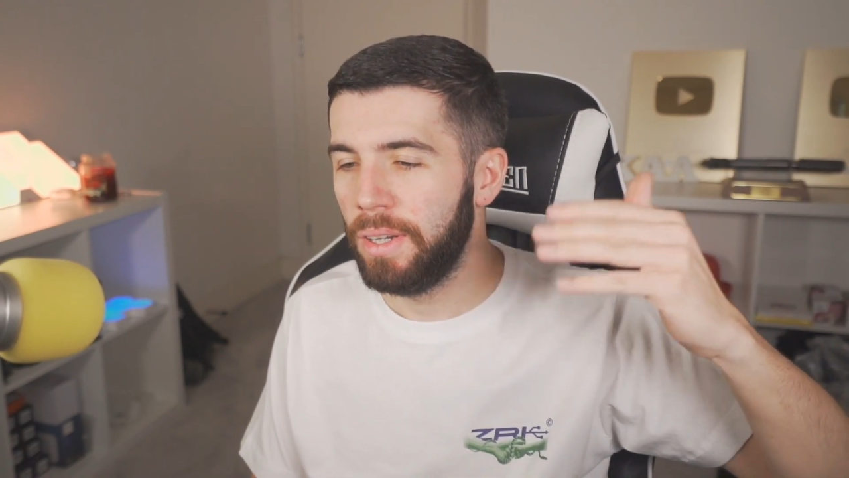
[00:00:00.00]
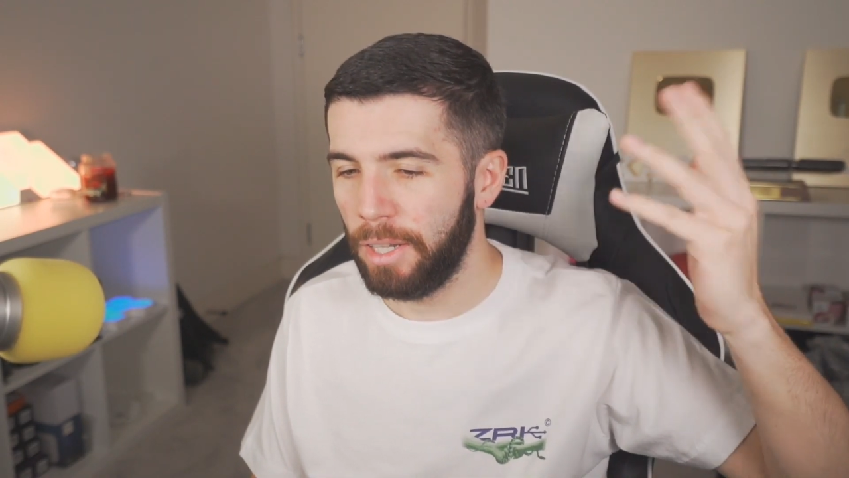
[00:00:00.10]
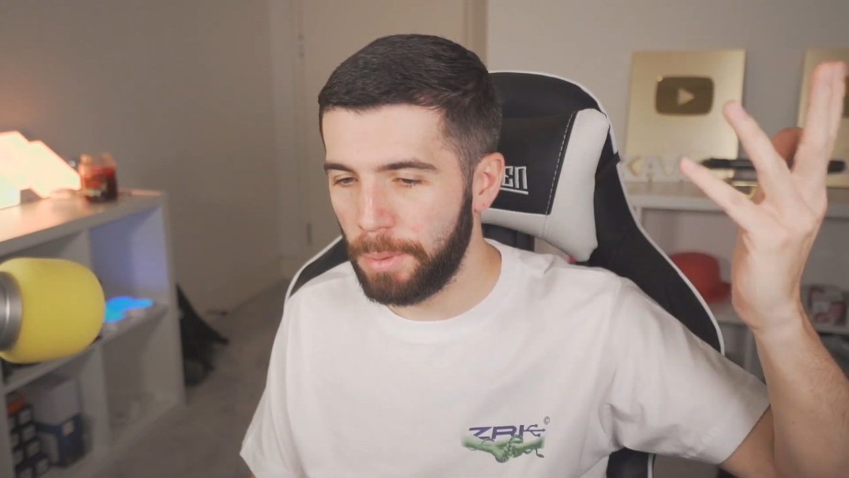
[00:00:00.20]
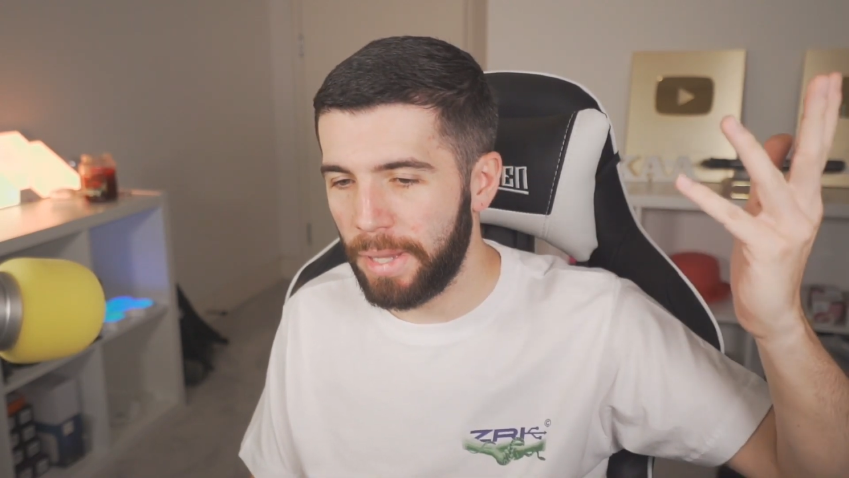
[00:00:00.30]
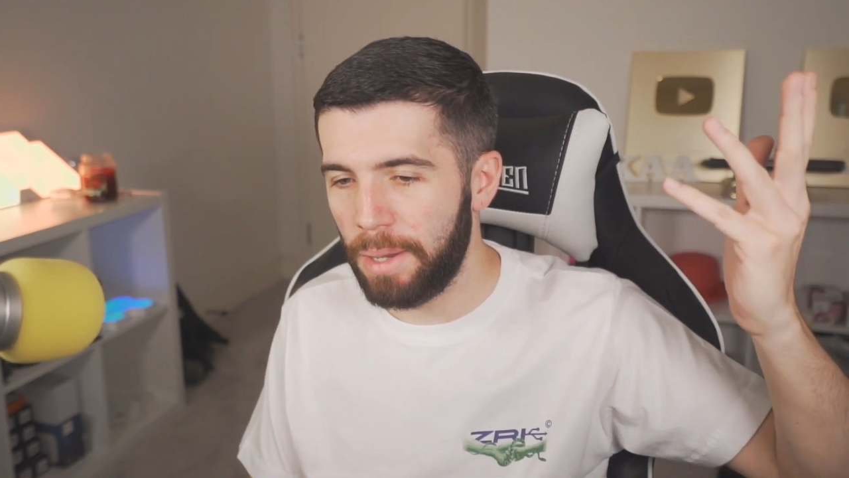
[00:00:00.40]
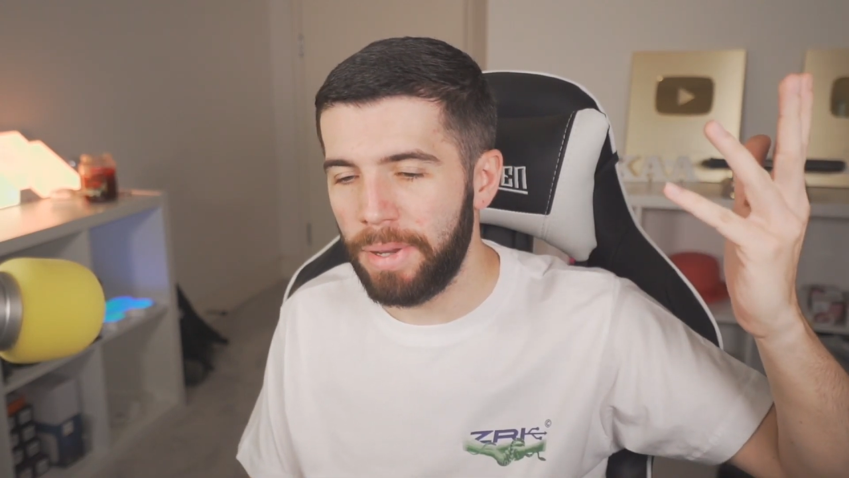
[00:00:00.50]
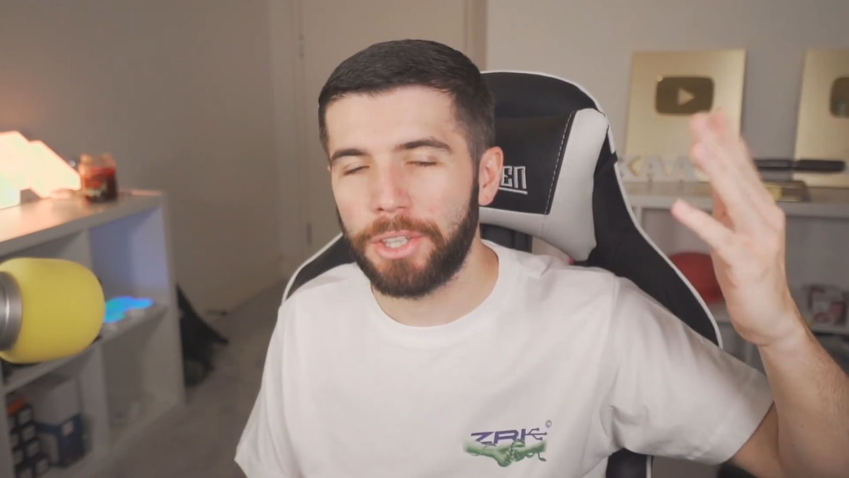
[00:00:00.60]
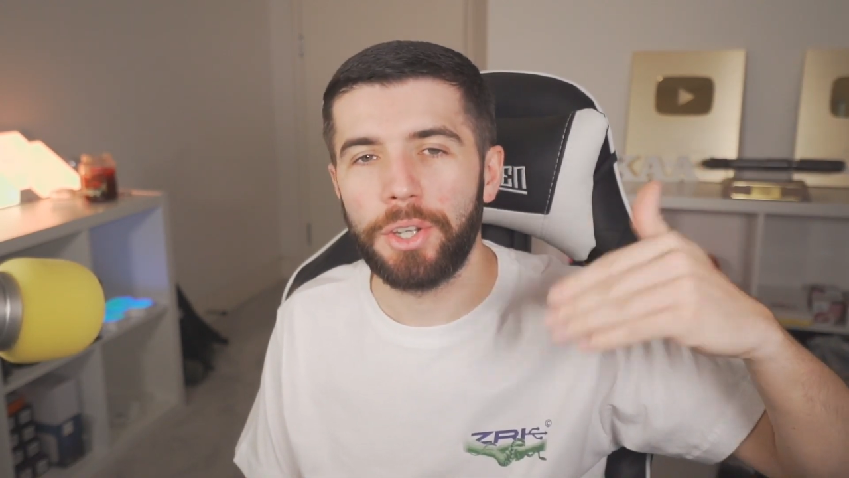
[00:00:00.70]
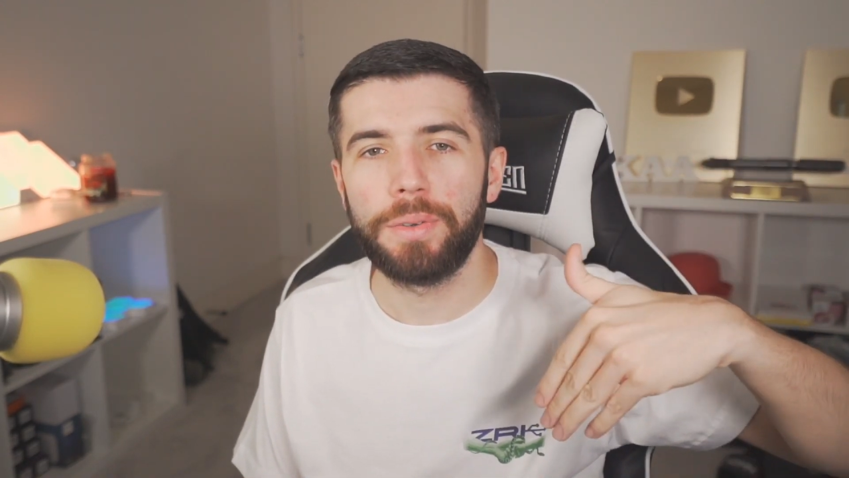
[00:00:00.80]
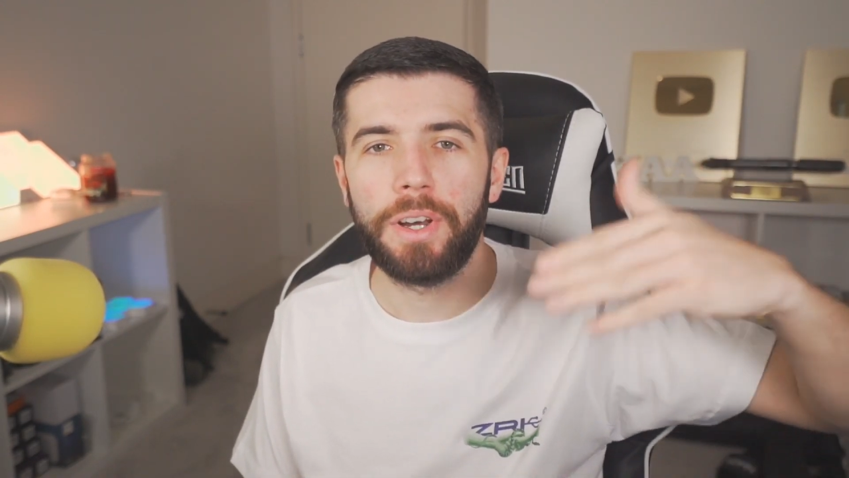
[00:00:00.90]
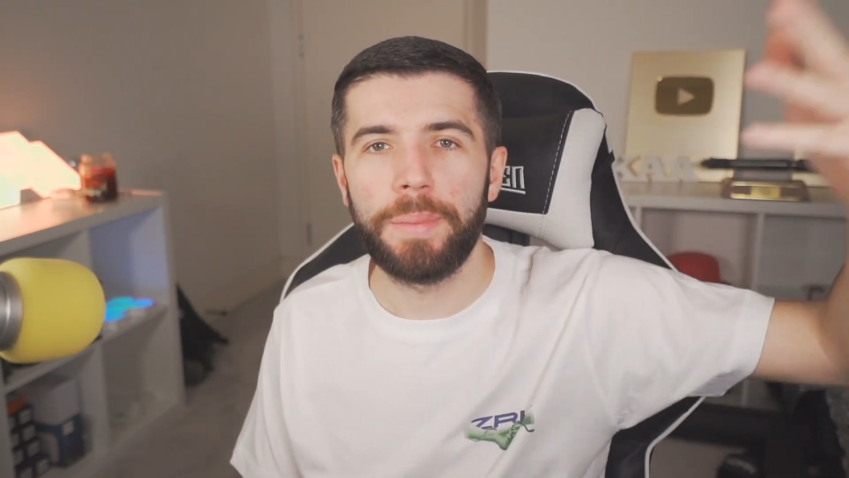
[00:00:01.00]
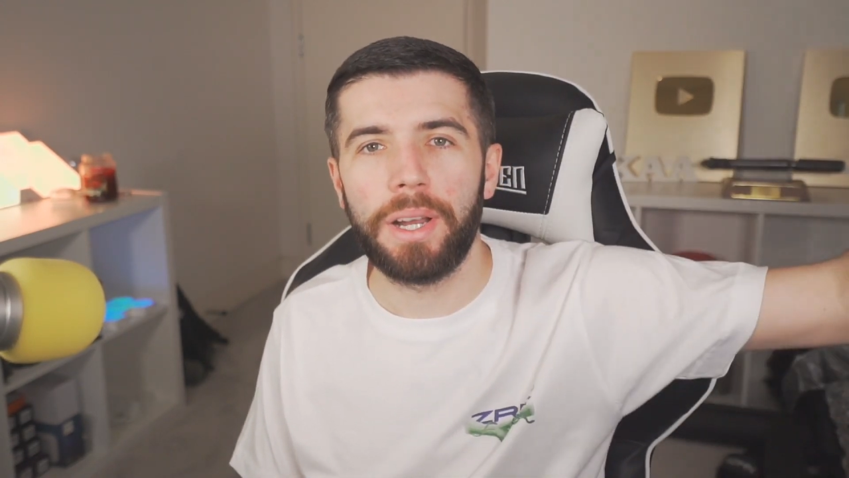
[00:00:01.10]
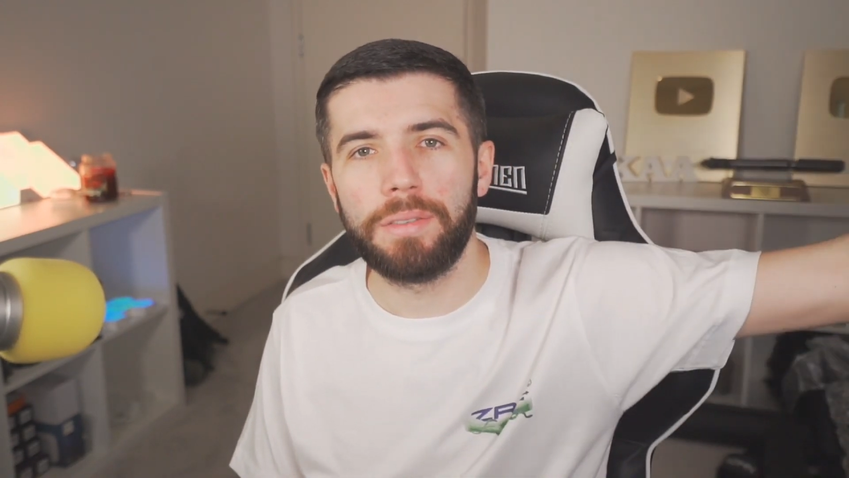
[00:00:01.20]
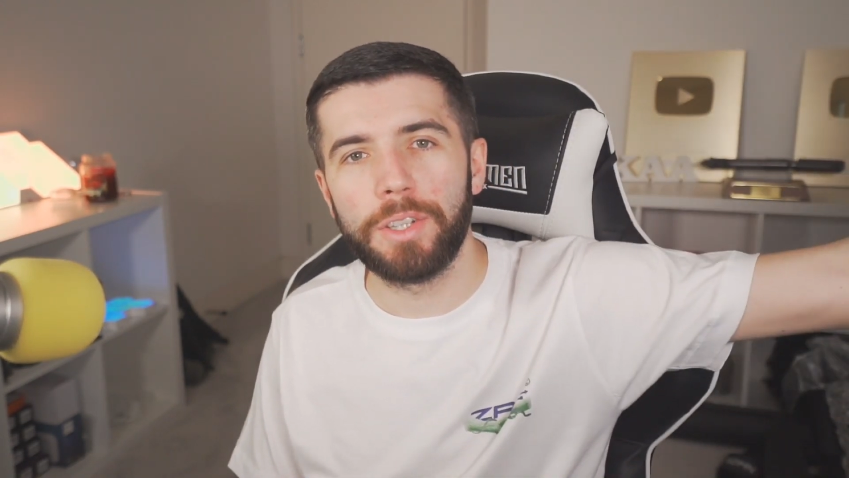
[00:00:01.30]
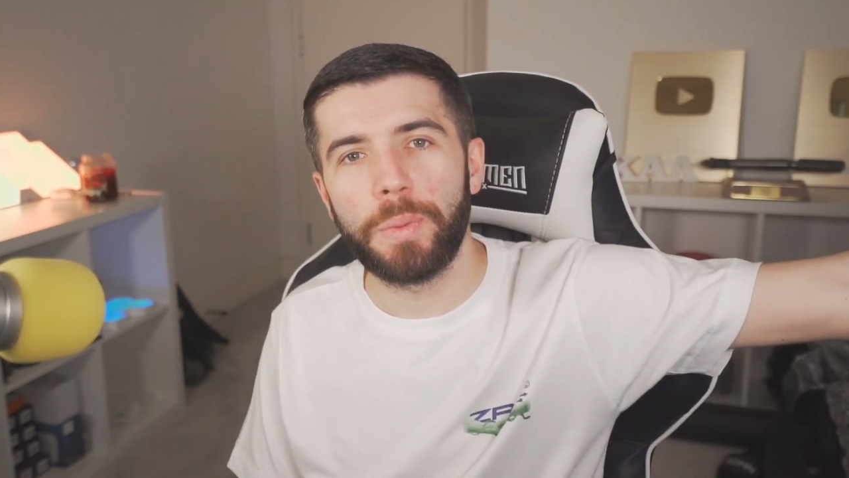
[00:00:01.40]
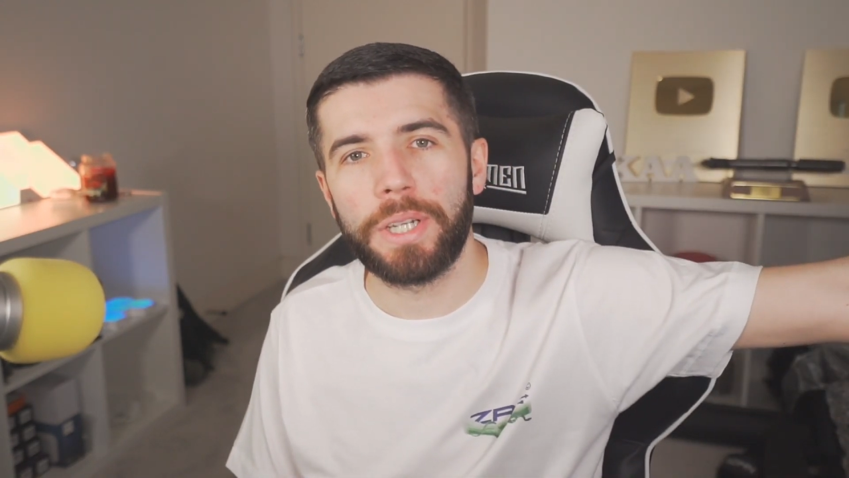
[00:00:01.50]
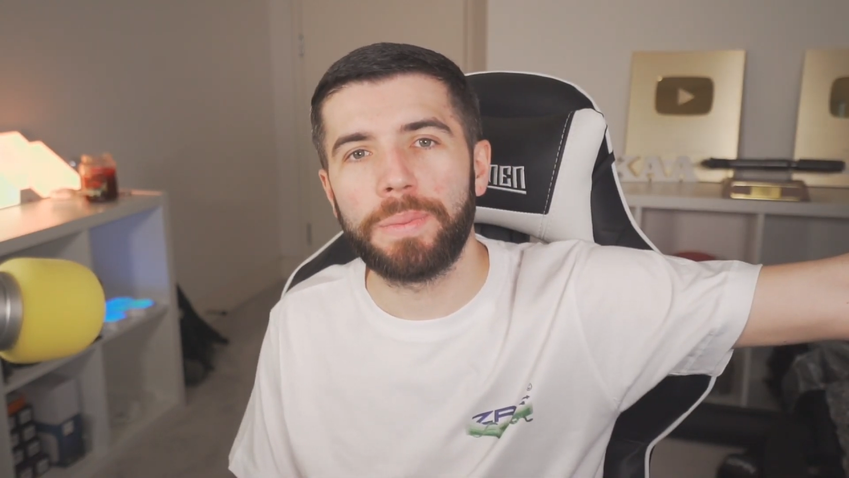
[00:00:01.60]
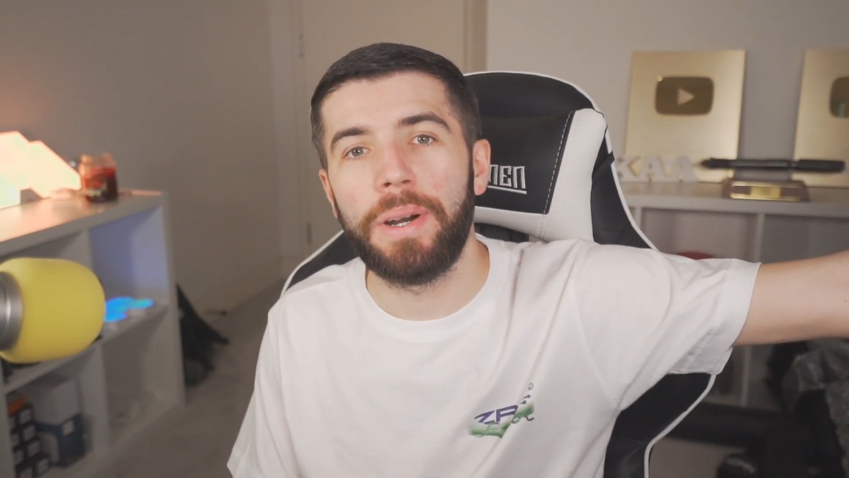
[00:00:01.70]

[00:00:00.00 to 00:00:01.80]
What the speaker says: On top of that, make sure you follow me over on Twitch as